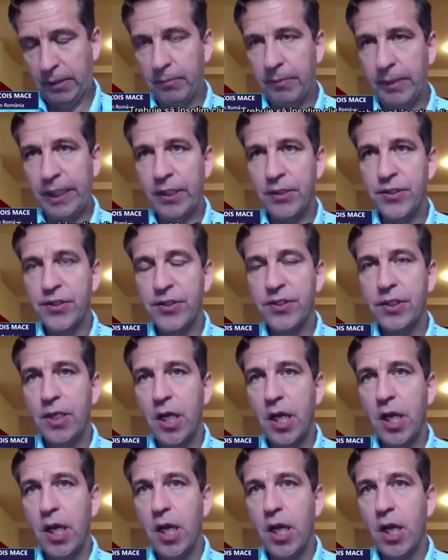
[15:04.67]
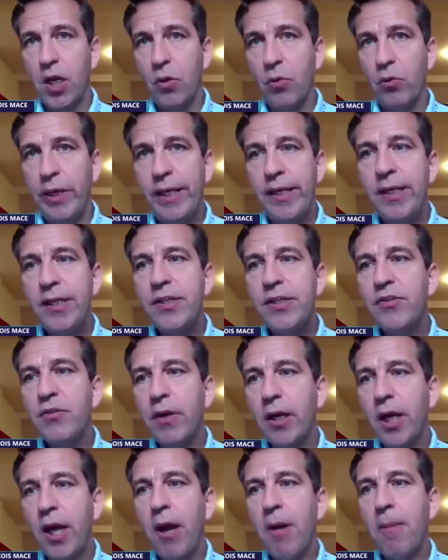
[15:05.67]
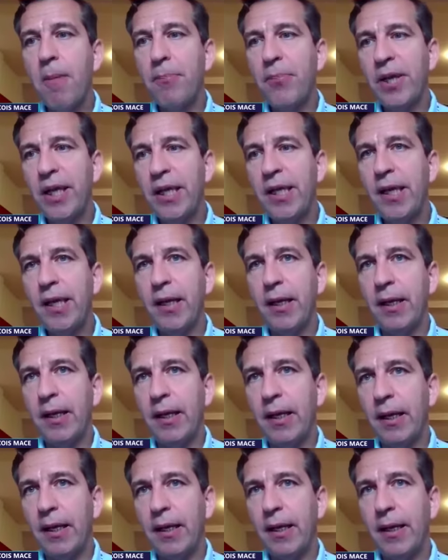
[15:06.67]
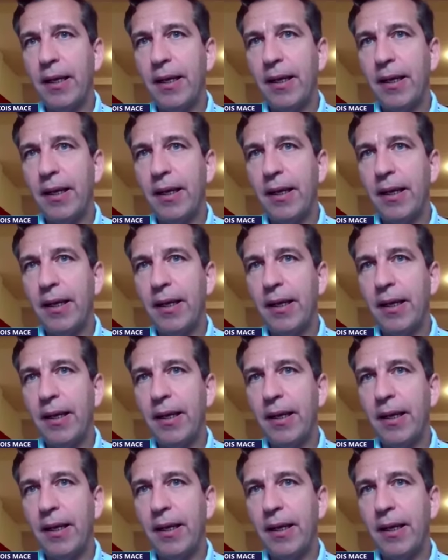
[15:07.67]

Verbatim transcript: Because we need to accompany uh,